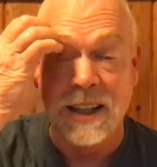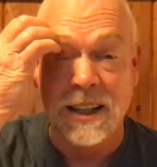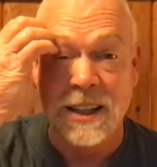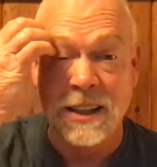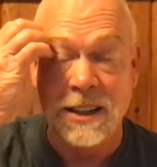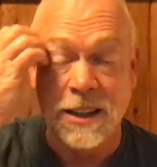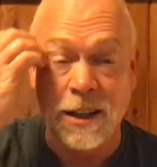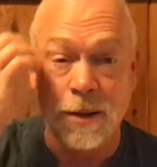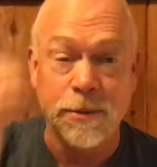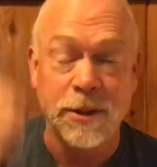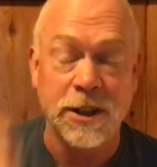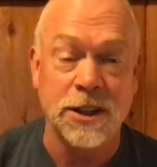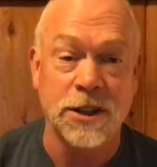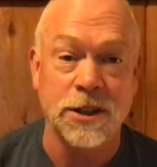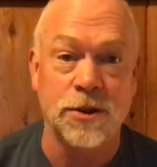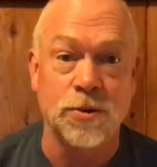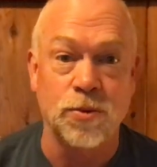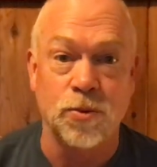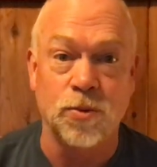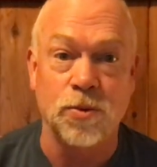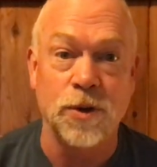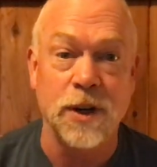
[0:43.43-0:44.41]
So let me
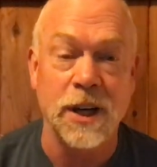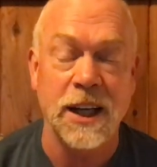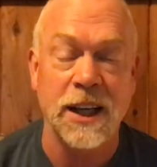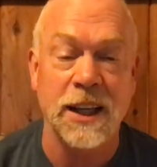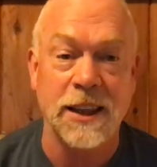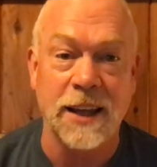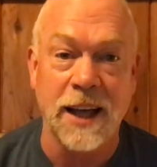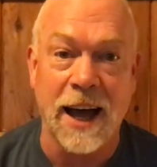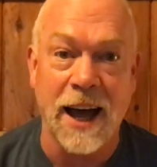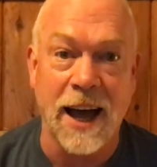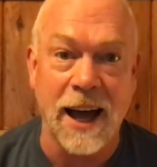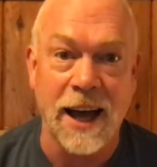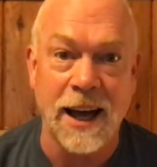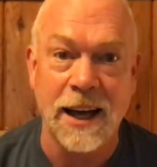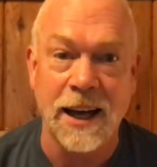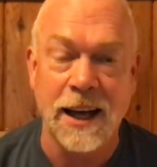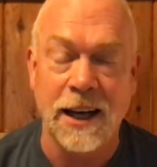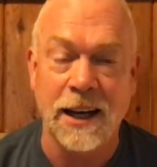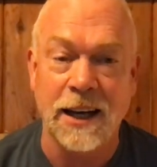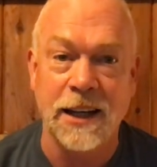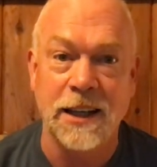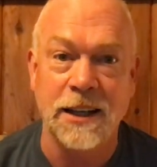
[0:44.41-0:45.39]
just read that,
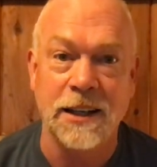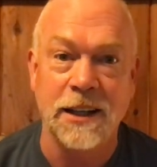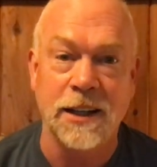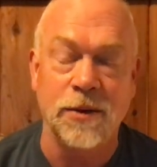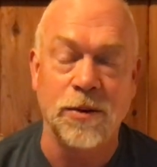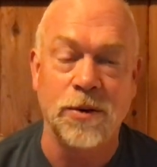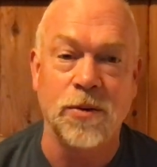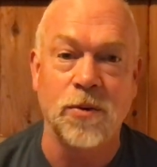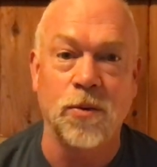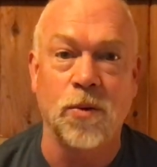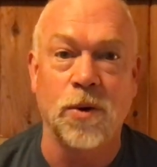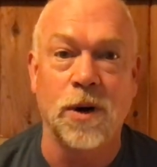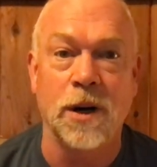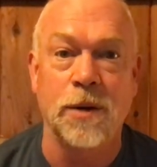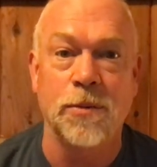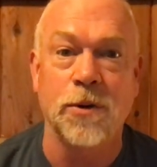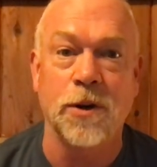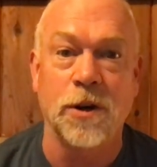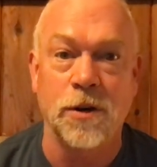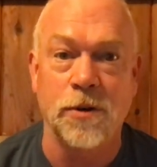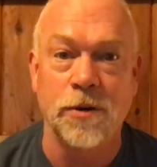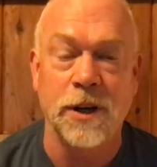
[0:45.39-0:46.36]
and what I'm
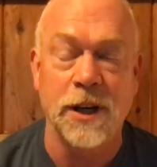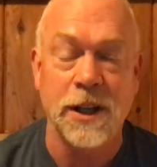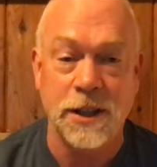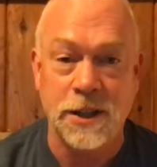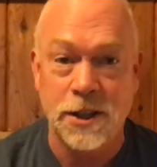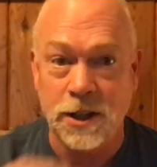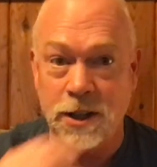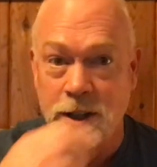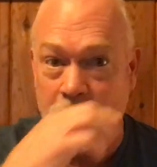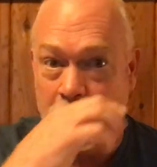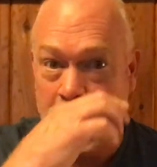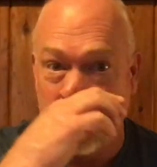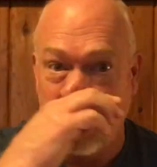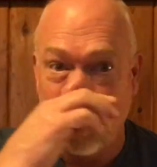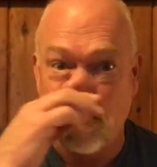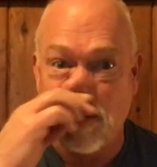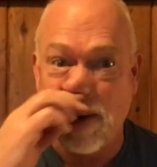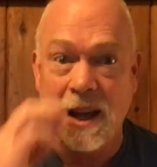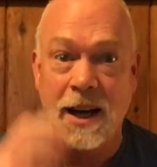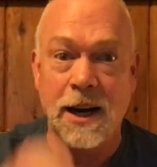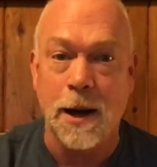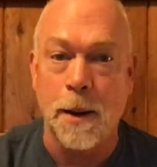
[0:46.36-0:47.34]
going to read to you
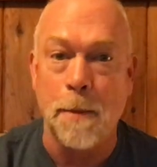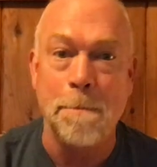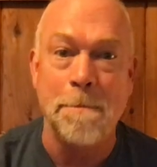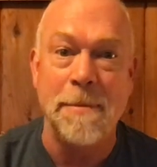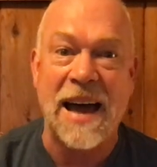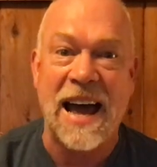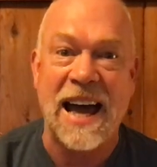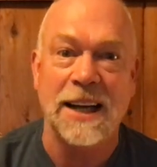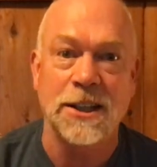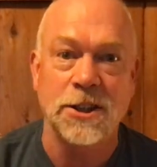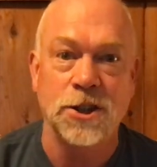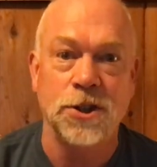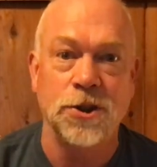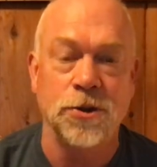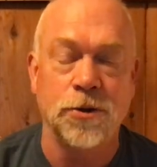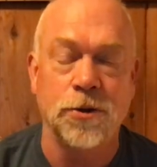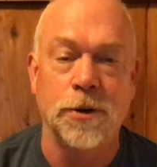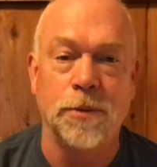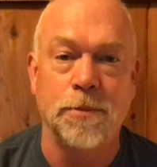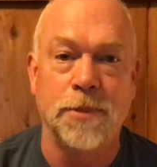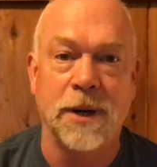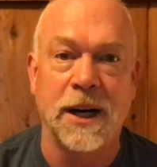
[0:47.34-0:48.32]
may not match
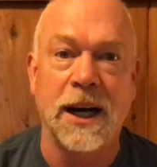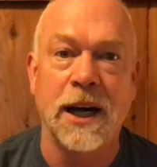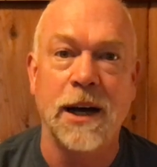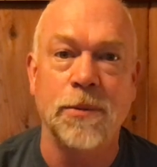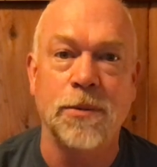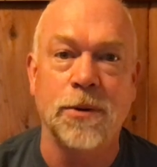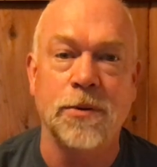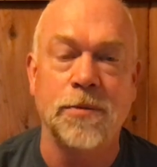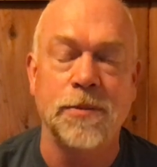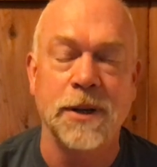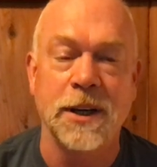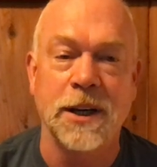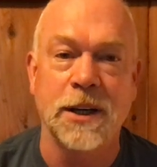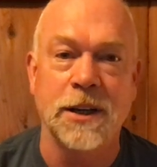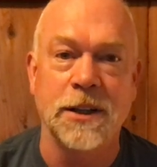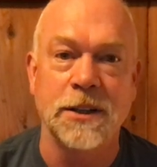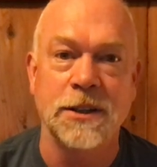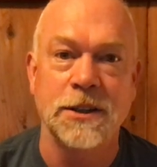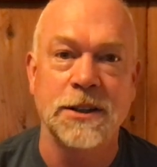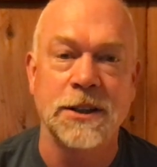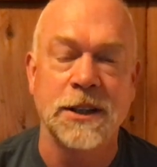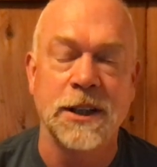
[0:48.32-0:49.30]
your Bible
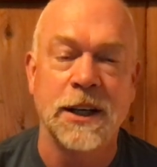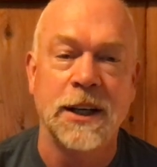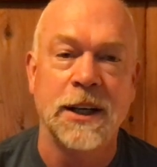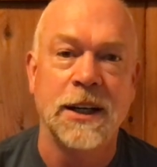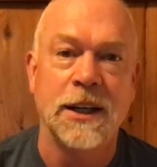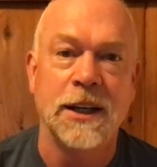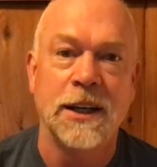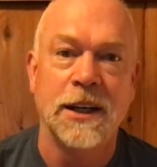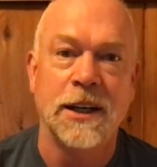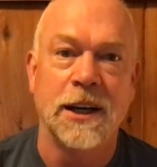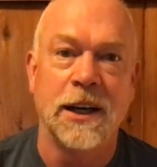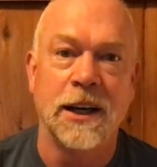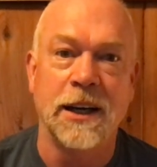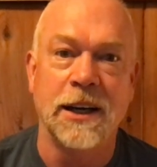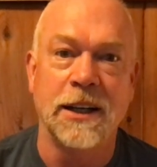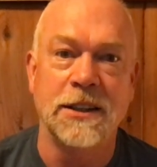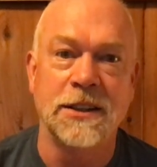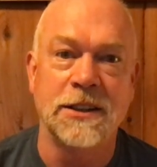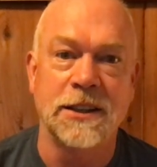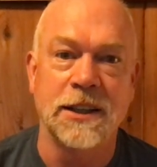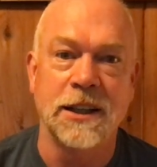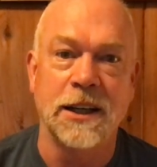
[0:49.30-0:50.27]
because
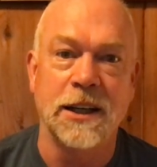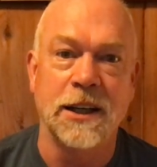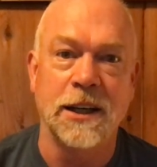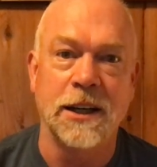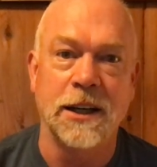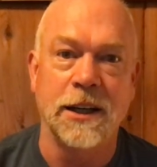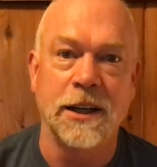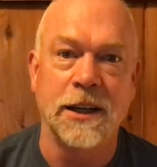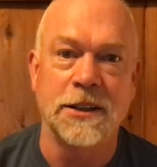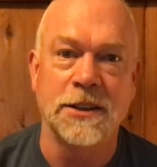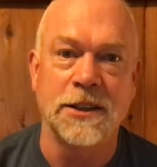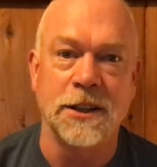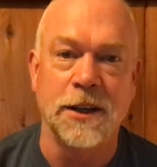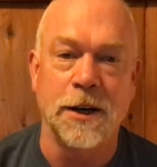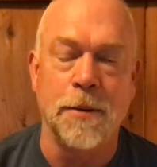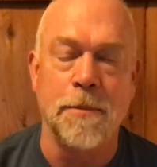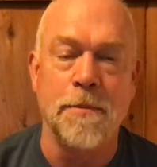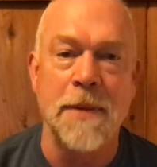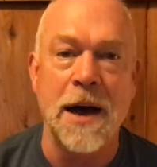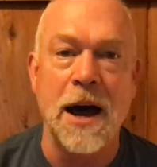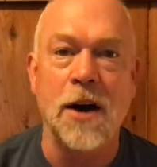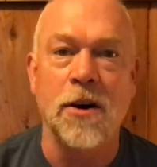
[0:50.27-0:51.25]
it's an
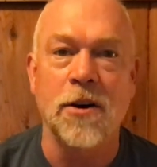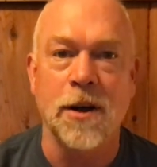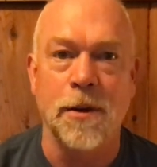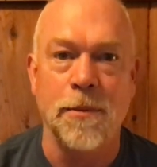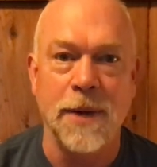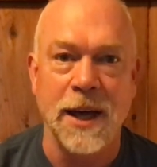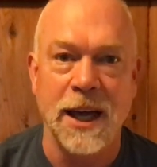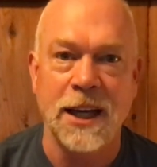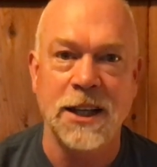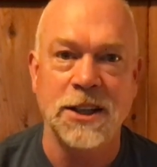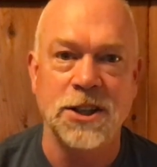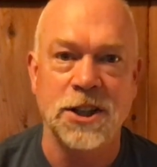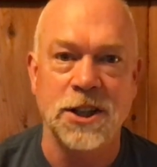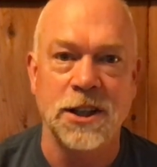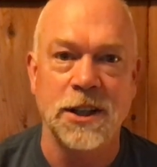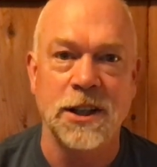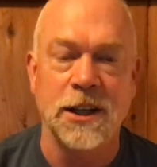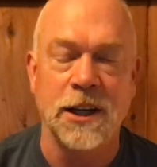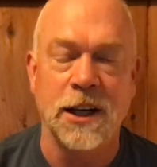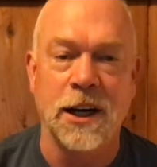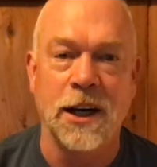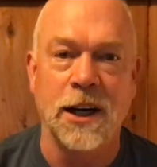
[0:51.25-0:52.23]

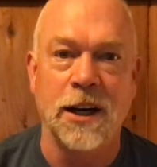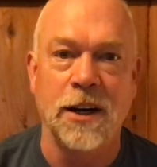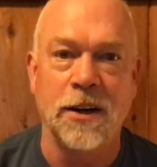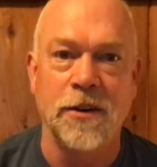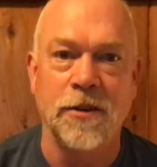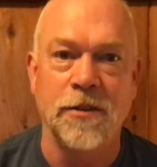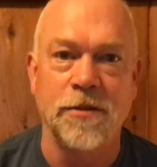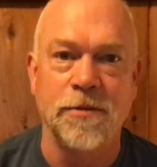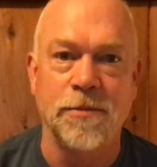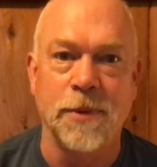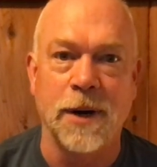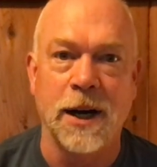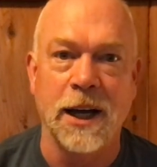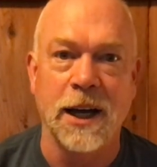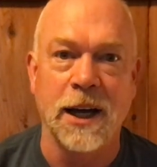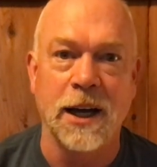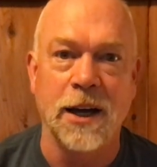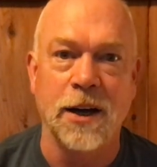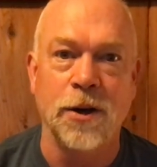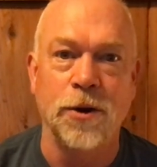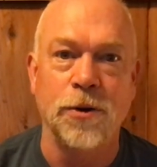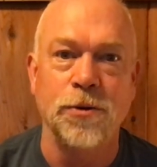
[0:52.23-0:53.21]
amalgamation of
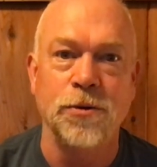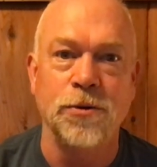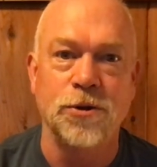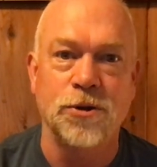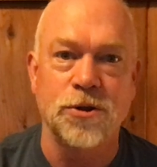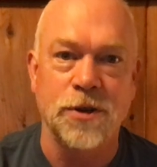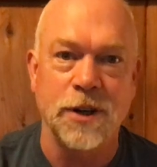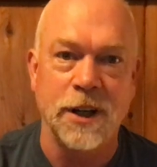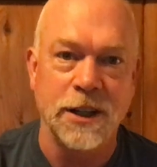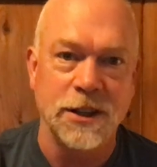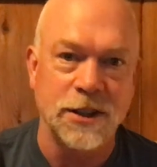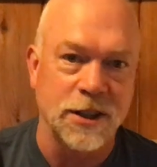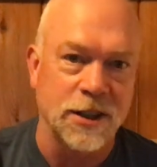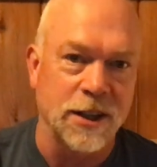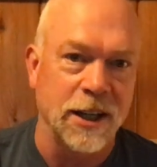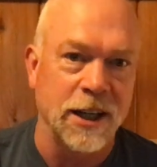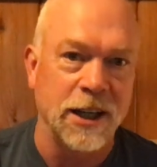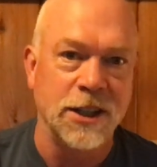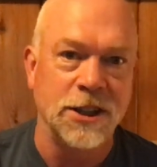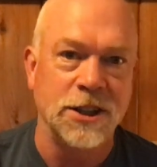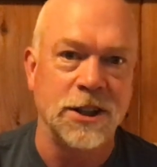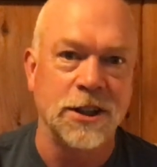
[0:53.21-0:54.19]
my own
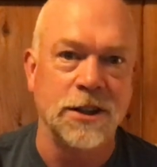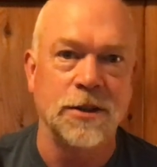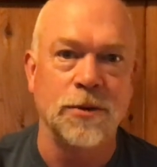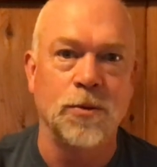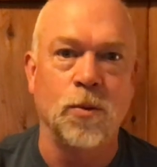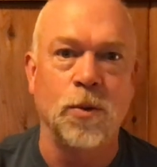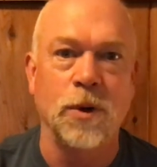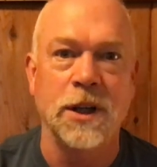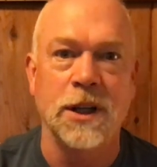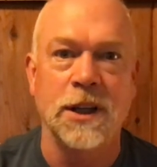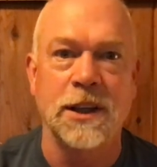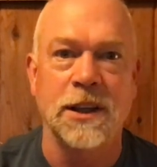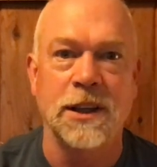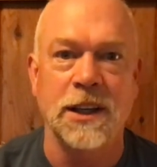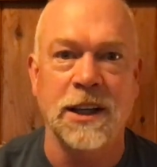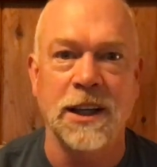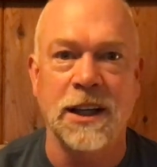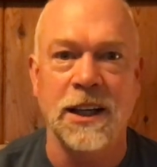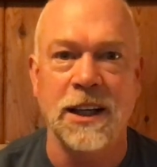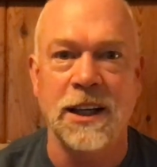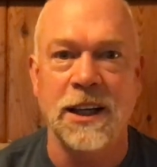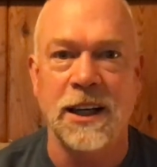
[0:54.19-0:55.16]
translation with
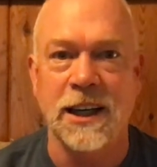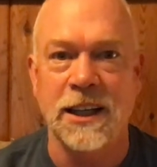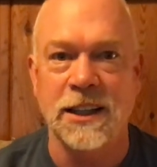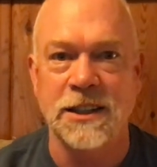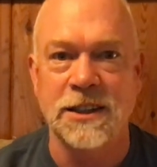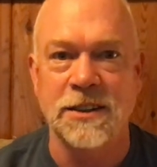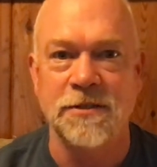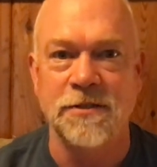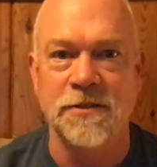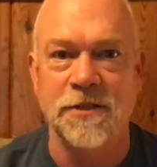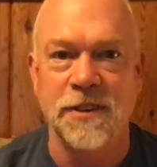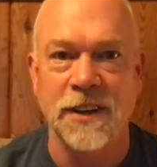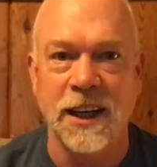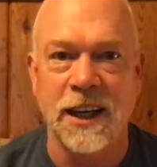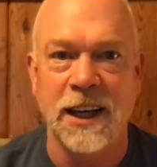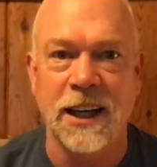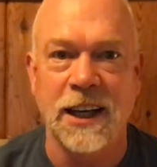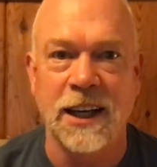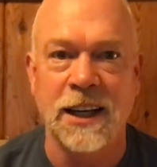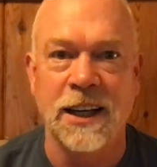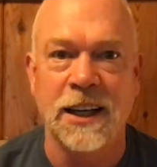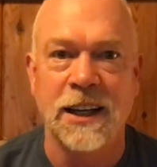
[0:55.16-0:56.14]
the
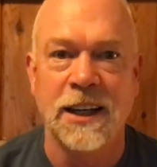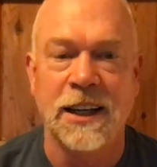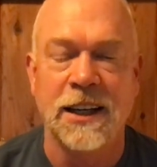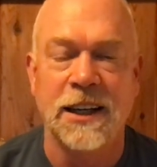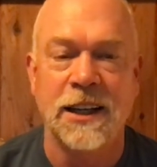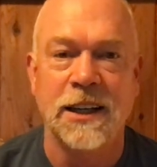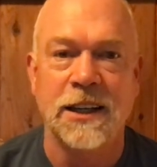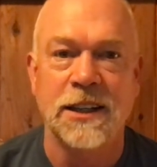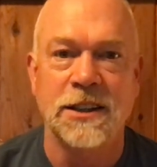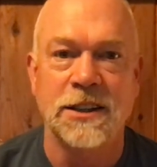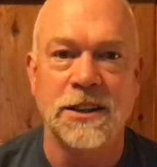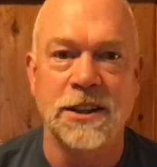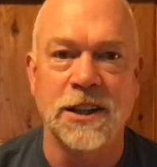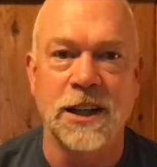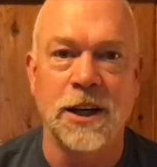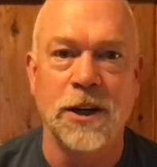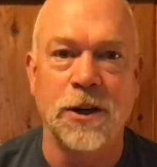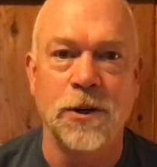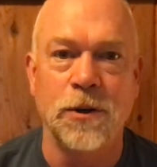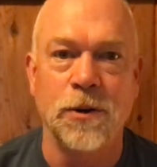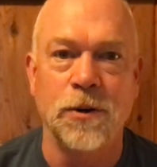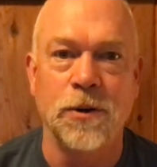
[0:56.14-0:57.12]
ESV.
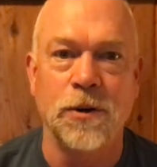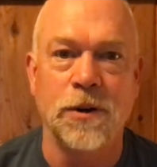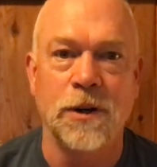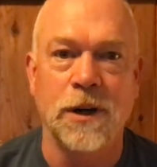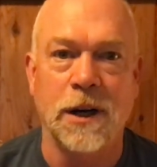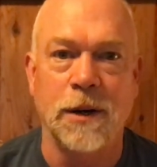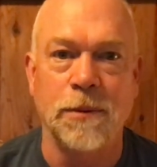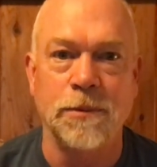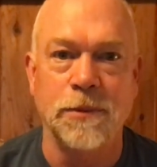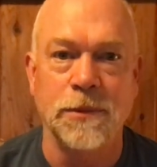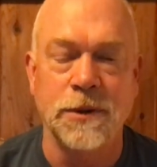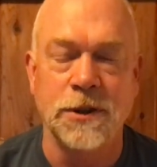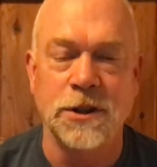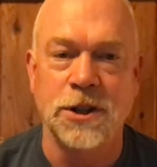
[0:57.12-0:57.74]
So I'm